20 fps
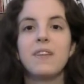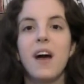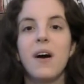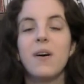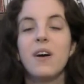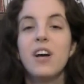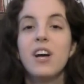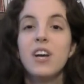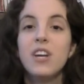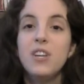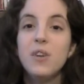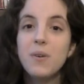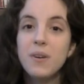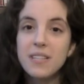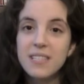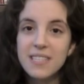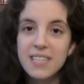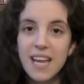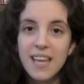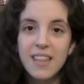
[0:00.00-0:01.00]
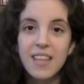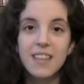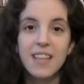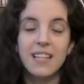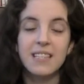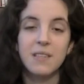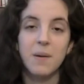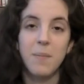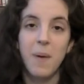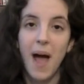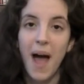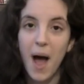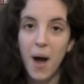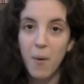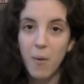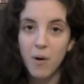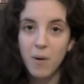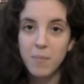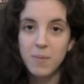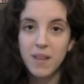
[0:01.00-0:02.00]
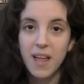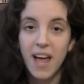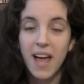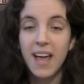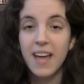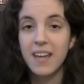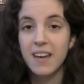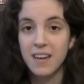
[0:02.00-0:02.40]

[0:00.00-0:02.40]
Now, you could say that that's a power play,